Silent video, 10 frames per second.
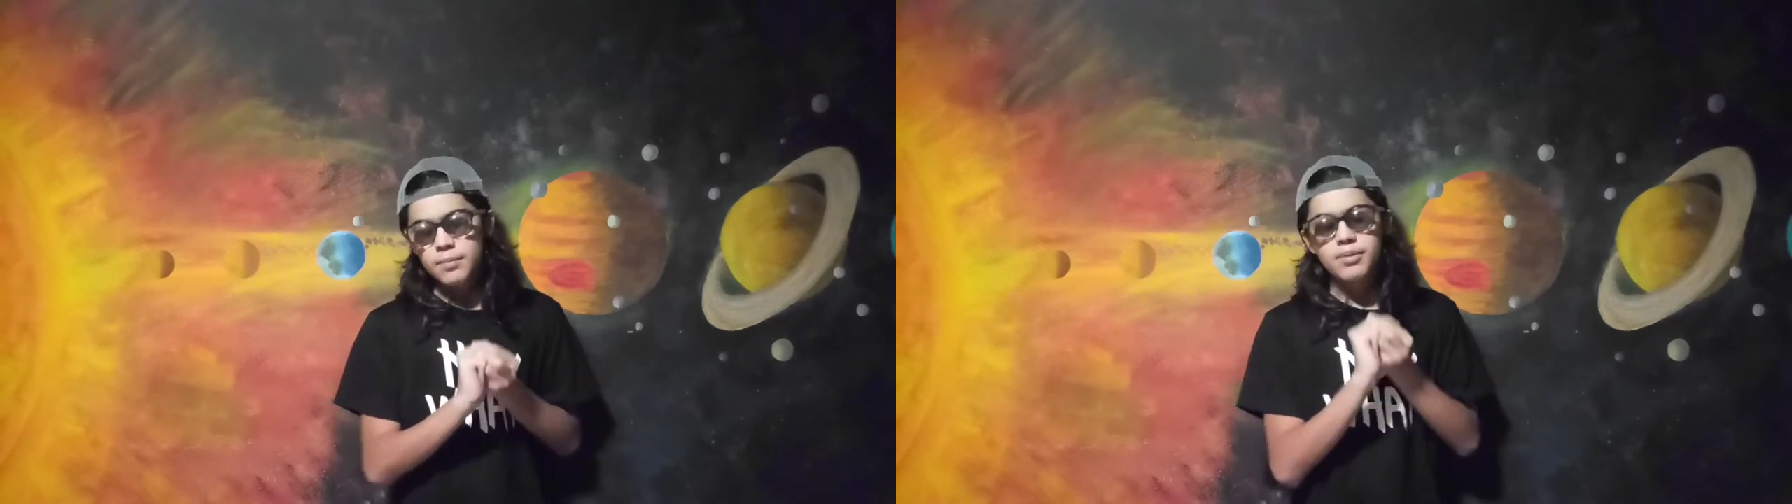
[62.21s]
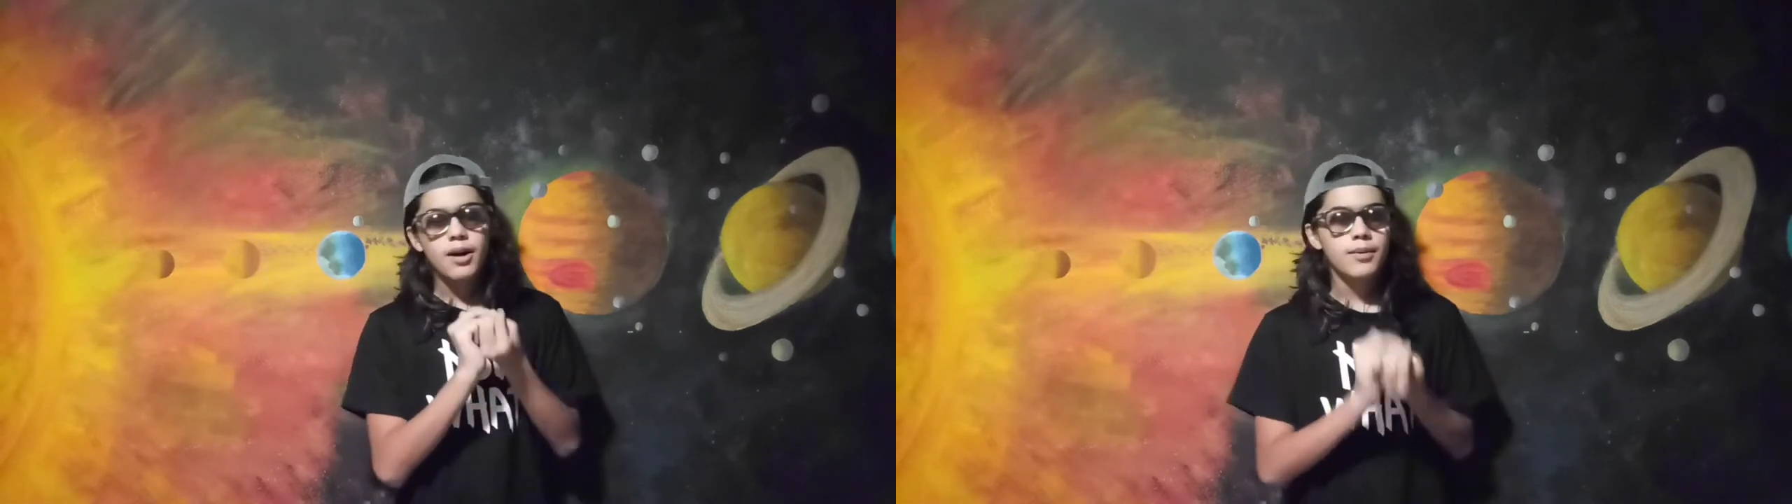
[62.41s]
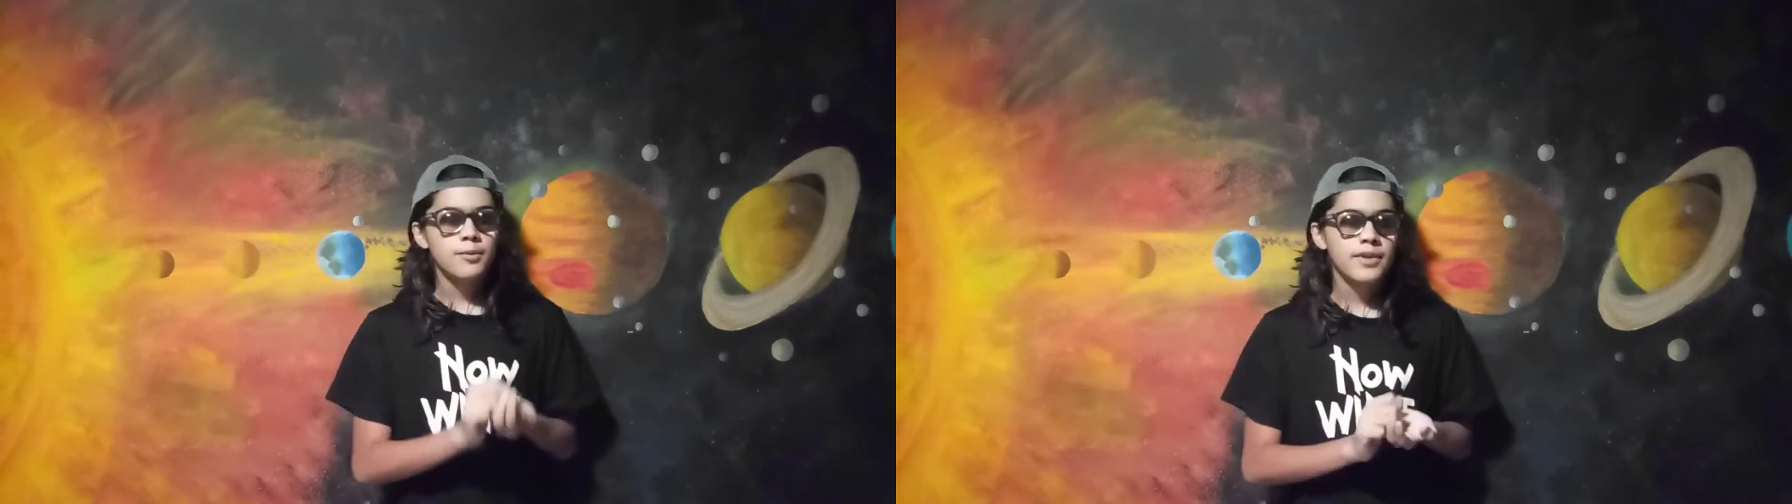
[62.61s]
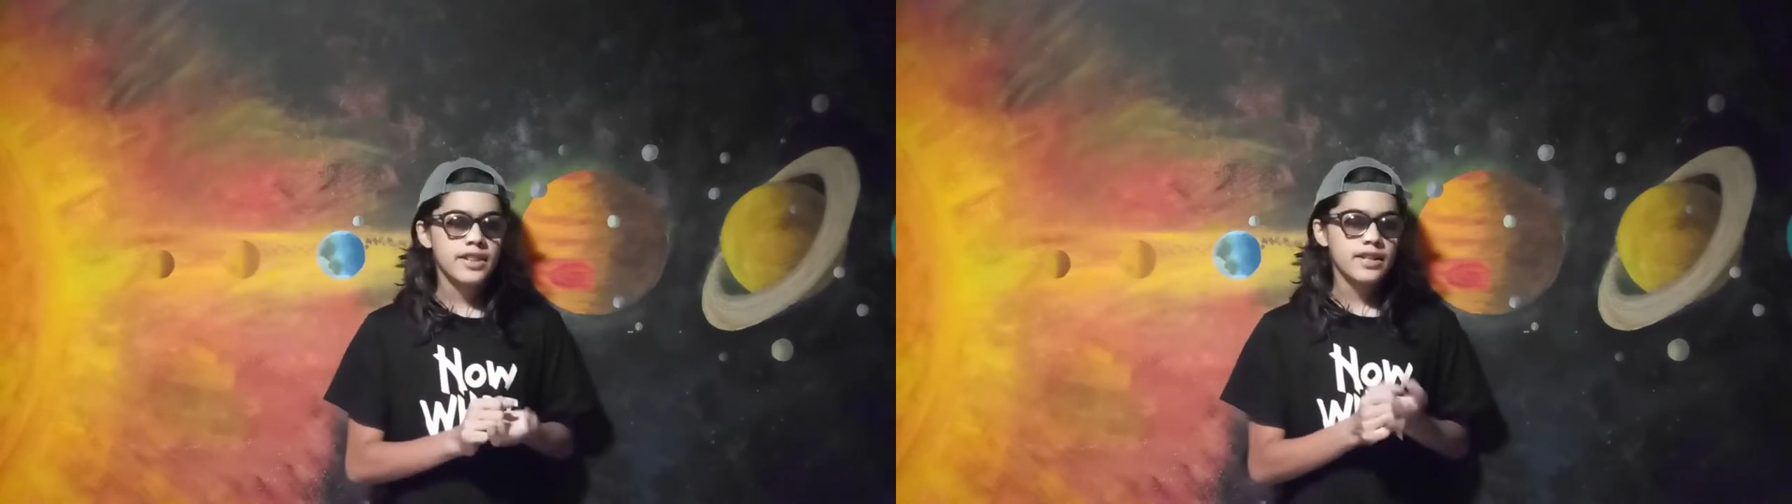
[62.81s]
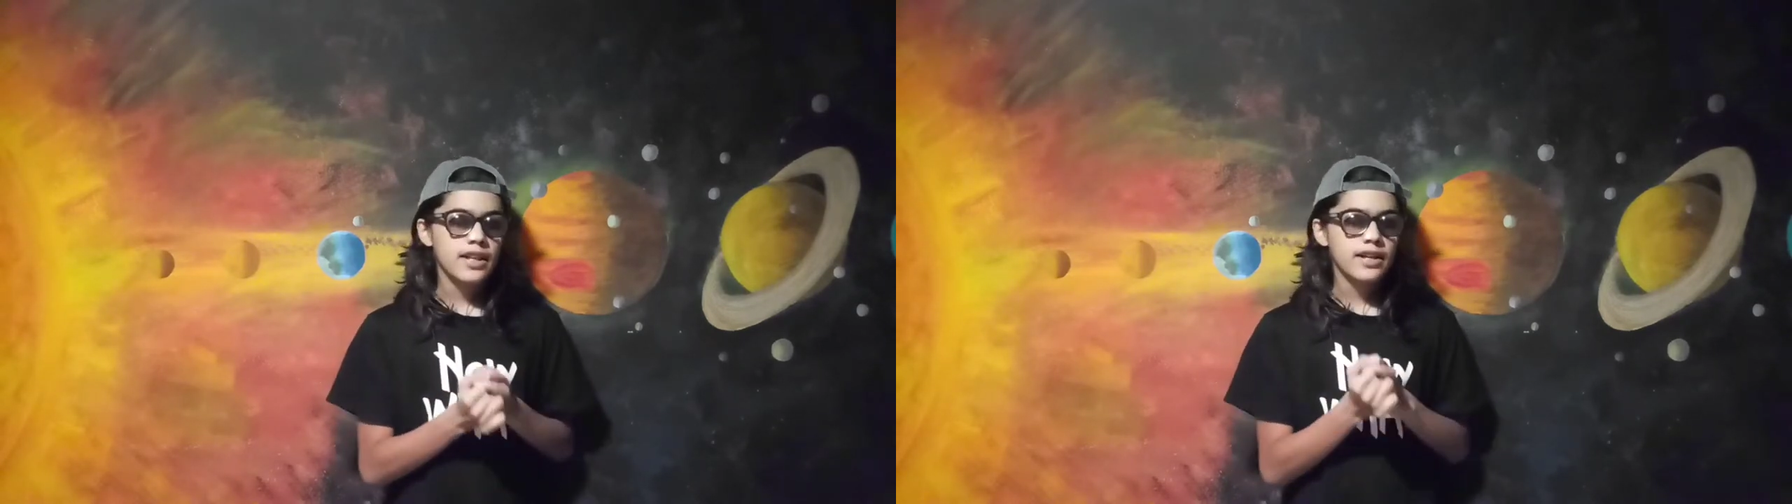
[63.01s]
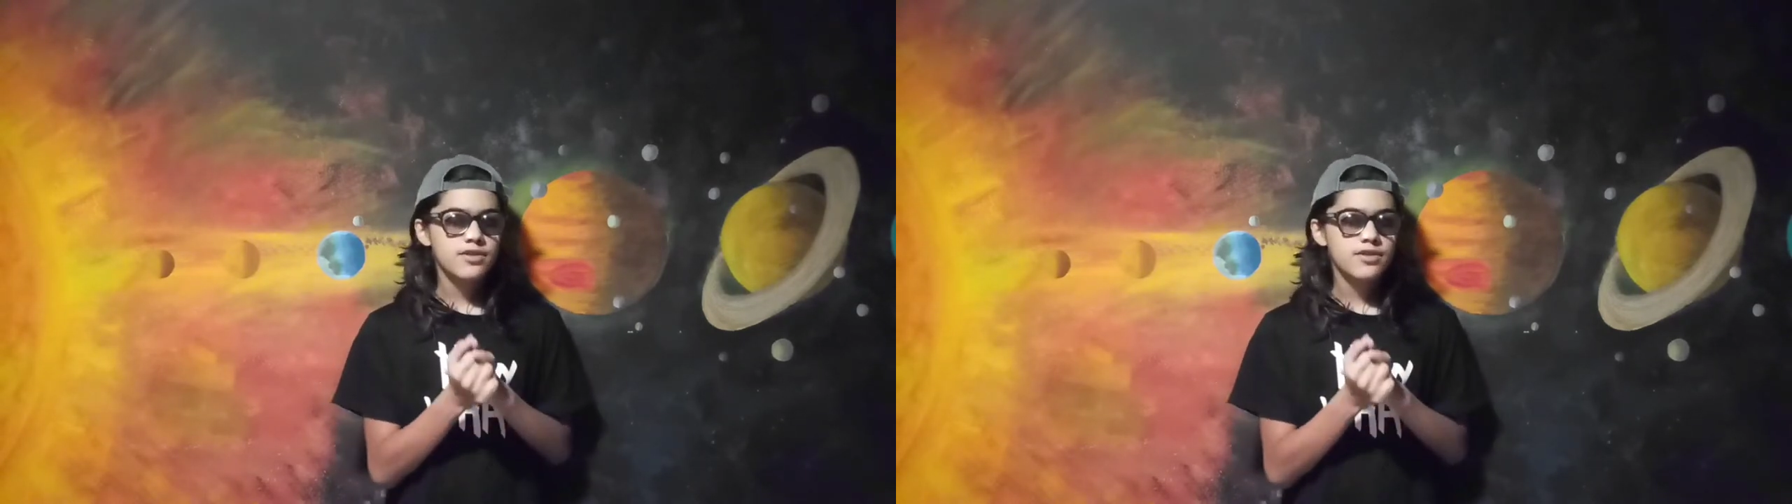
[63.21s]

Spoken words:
problem in like